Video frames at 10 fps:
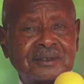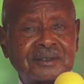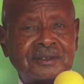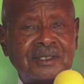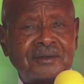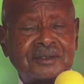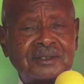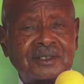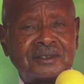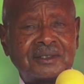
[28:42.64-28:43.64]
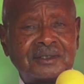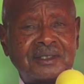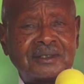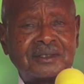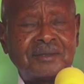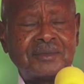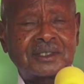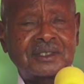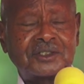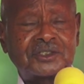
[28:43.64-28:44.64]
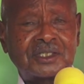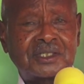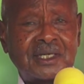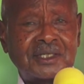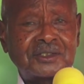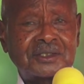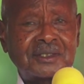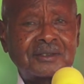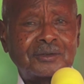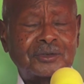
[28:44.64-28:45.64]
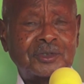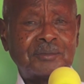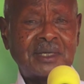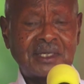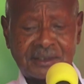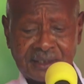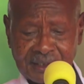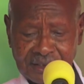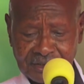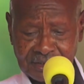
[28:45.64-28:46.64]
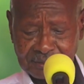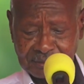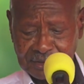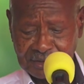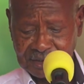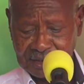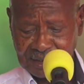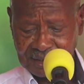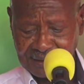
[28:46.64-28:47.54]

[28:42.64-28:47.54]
The American settlers rebelled against the British king